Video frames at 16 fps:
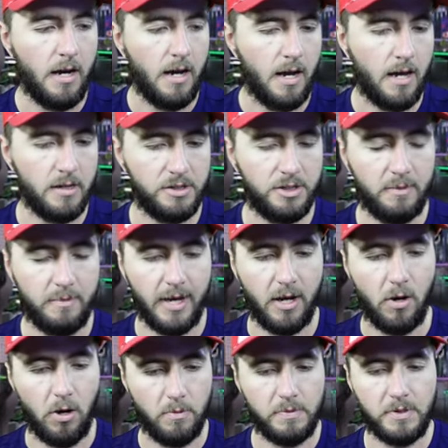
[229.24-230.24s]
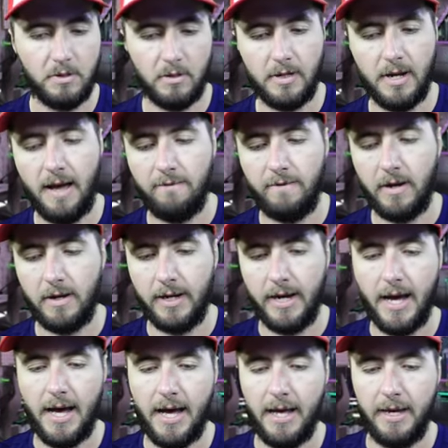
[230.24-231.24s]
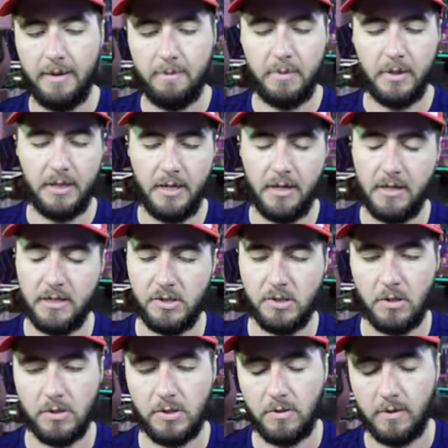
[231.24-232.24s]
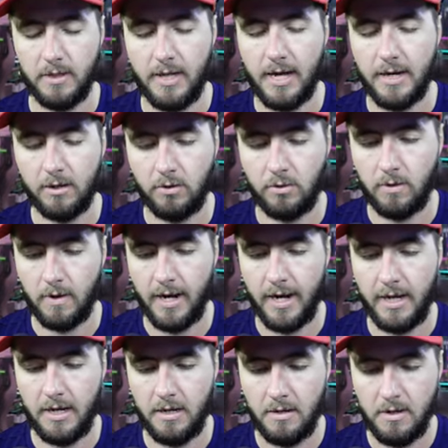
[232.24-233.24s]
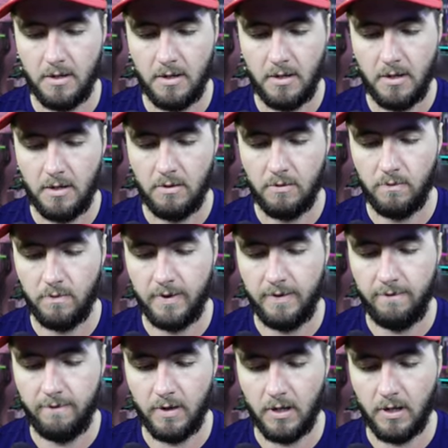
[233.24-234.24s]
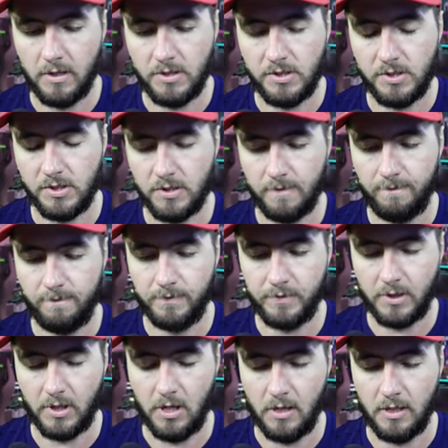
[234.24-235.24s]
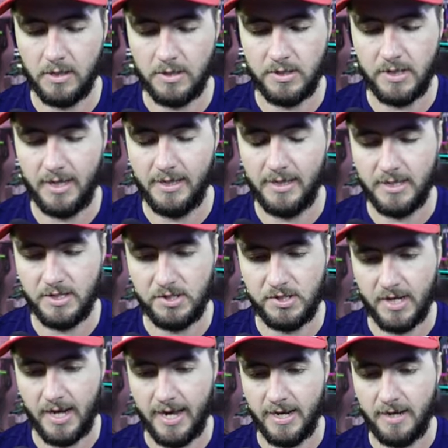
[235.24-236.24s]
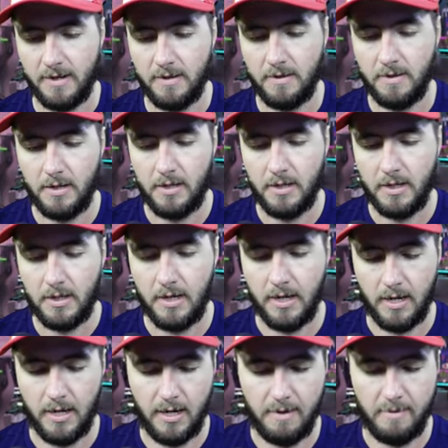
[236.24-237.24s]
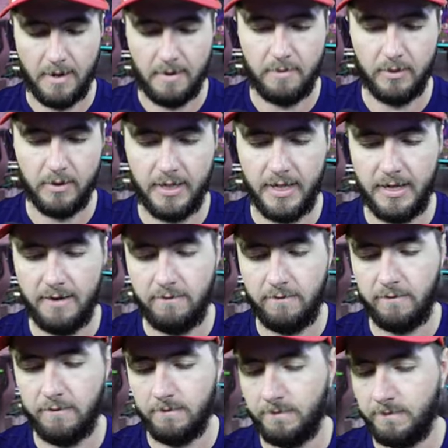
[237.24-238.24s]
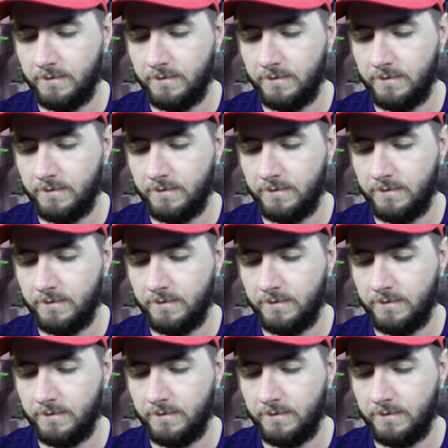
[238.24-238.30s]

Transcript: Honestly, my hopes are not very high, but there is also a lot of great reverse cards in this set. I believe